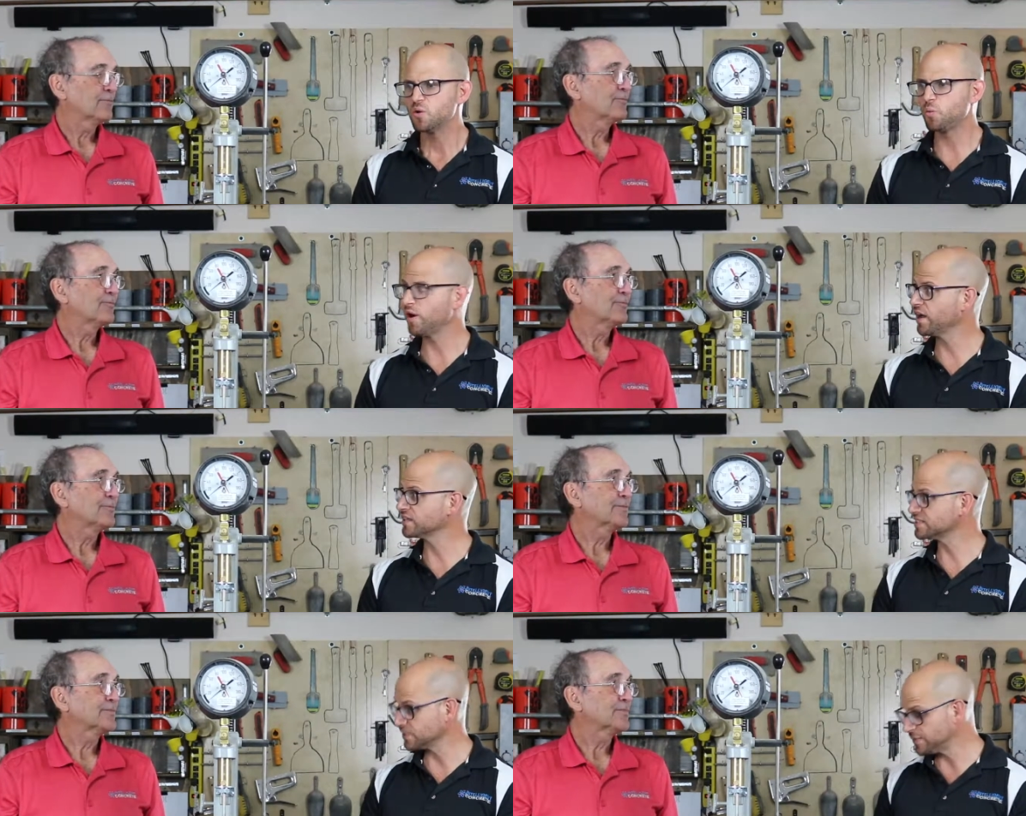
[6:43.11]
Speaker 1: where
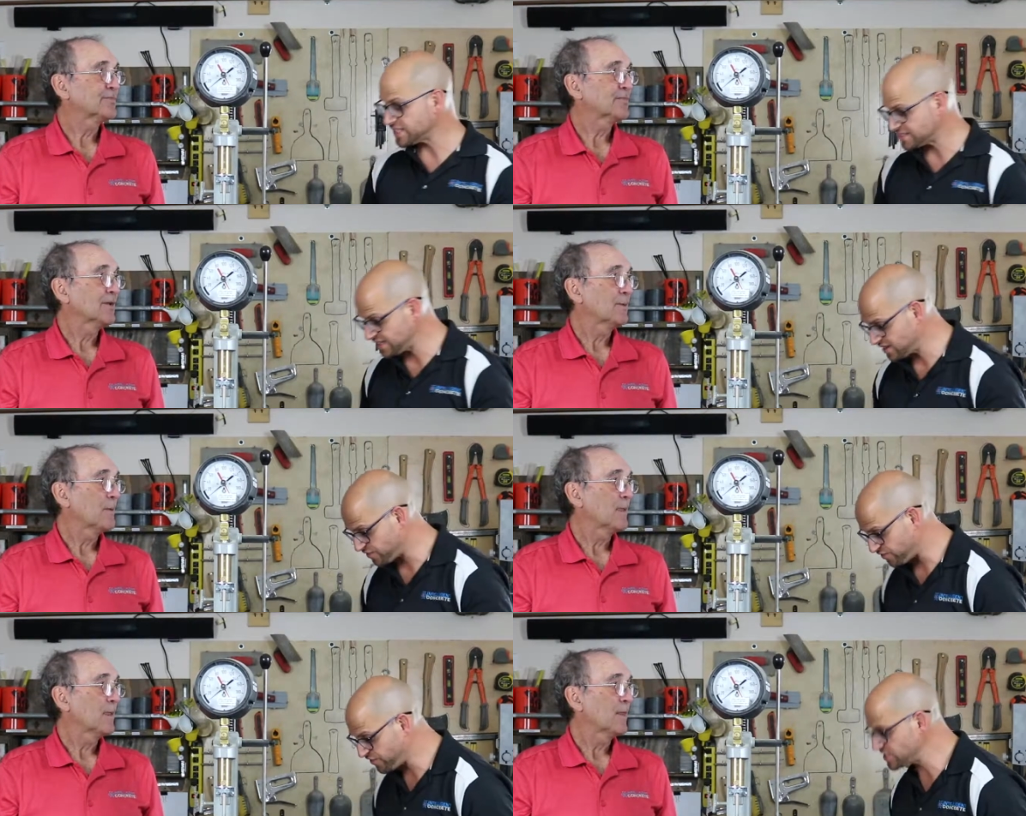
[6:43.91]
somebody did the
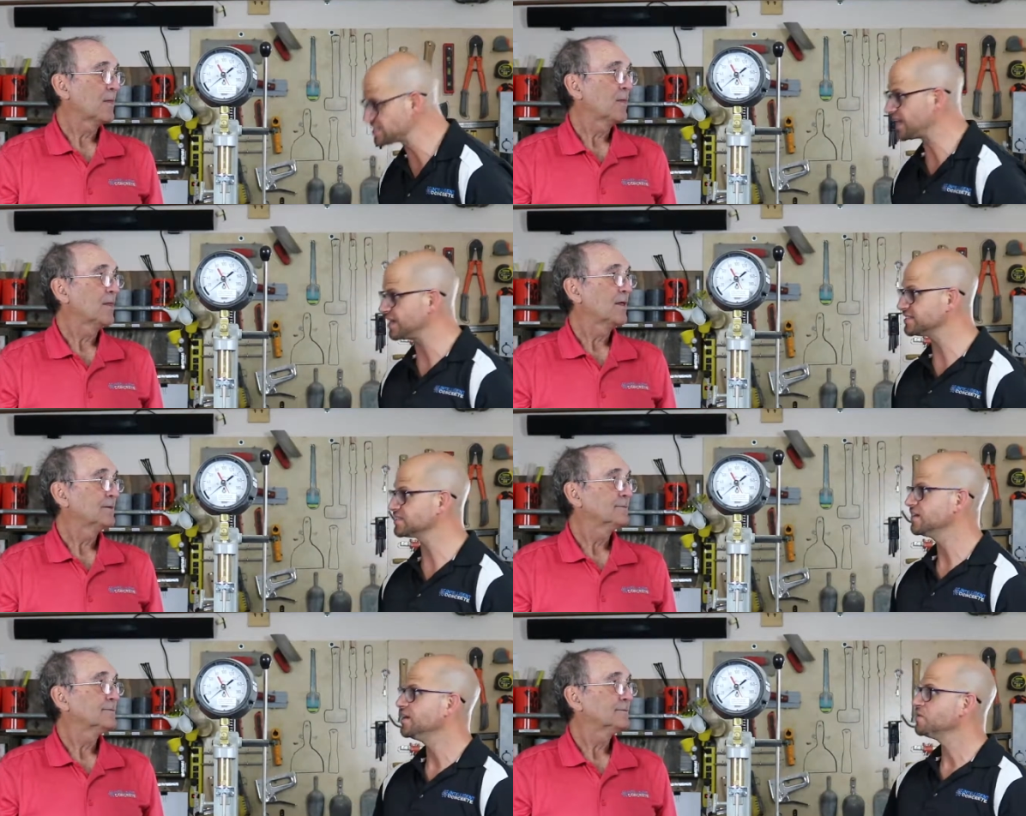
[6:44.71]
foot
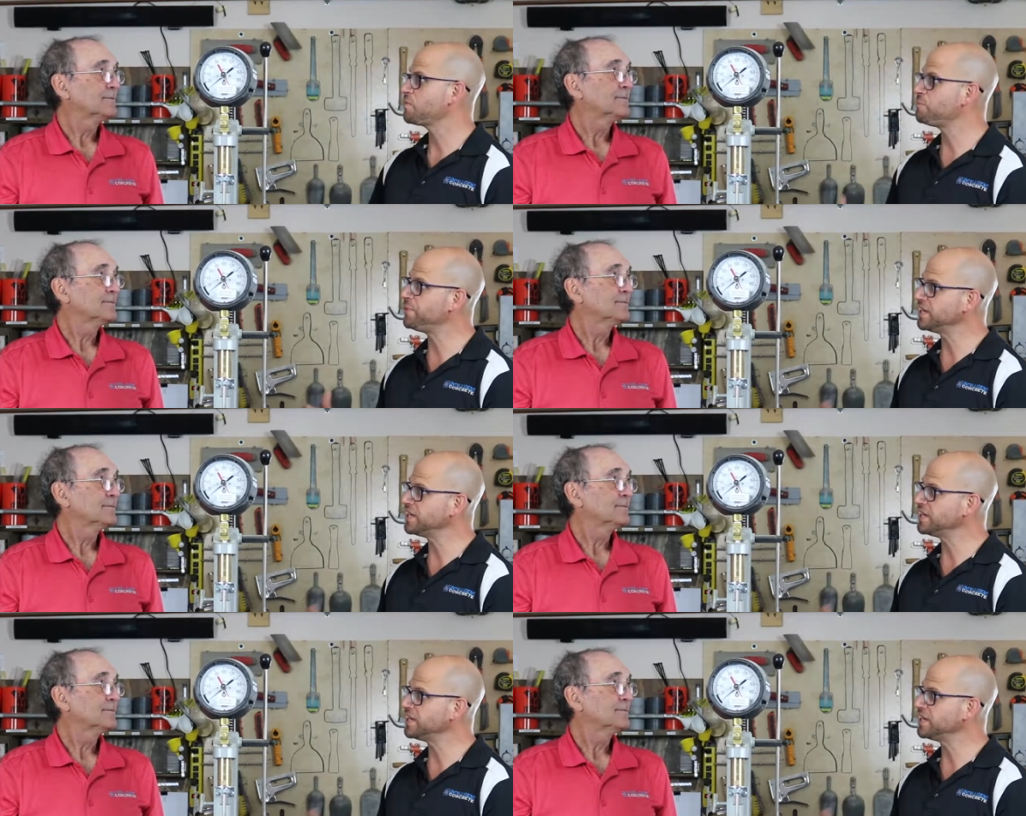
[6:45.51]
test, but